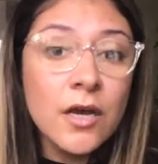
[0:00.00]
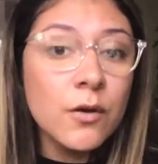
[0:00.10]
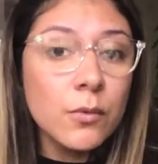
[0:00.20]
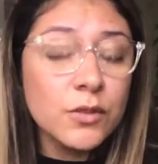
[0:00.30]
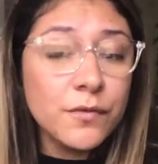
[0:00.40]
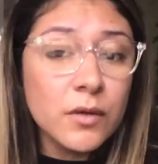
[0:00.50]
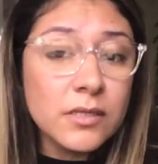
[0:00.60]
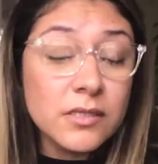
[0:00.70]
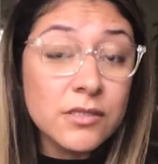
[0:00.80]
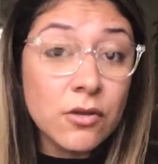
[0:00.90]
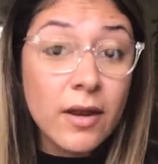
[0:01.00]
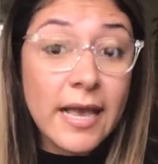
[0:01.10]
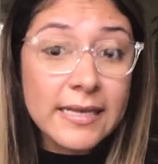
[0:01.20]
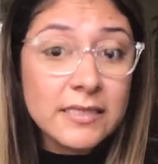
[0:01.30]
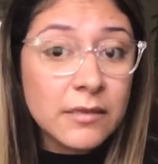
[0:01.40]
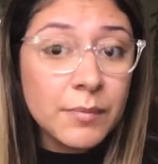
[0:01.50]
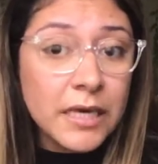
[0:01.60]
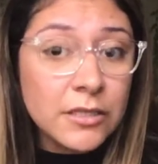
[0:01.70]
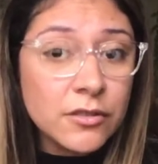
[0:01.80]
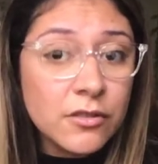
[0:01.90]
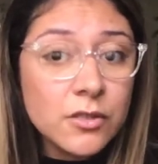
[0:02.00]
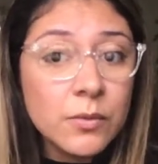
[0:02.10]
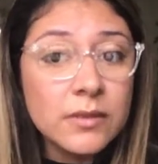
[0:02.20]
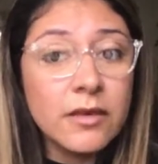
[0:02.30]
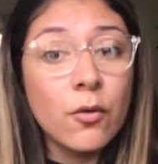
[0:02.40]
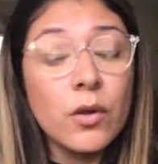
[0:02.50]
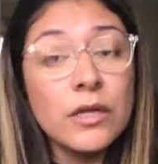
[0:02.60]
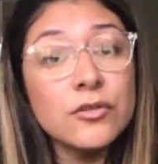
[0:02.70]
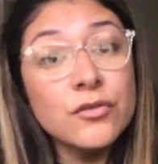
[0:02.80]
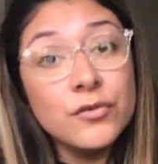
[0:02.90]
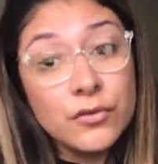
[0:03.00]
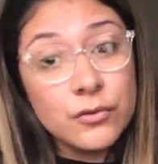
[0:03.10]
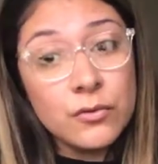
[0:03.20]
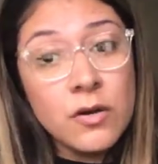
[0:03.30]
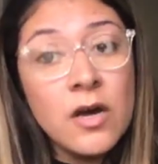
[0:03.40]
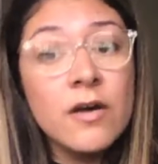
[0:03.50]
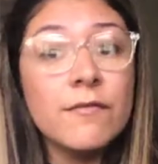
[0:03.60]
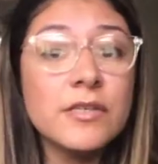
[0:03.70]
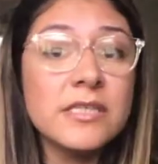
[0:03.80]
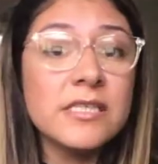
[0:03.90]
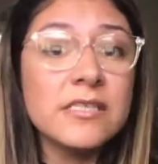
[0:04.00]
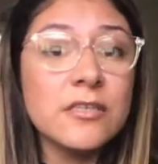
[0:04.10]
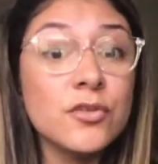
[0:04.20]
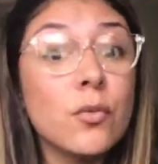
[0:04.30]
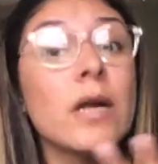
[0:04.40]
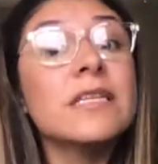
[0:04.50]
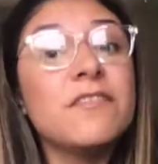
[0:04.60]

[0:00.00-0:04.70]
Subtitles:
which focuses on asking patients what they are willing to do versus a directive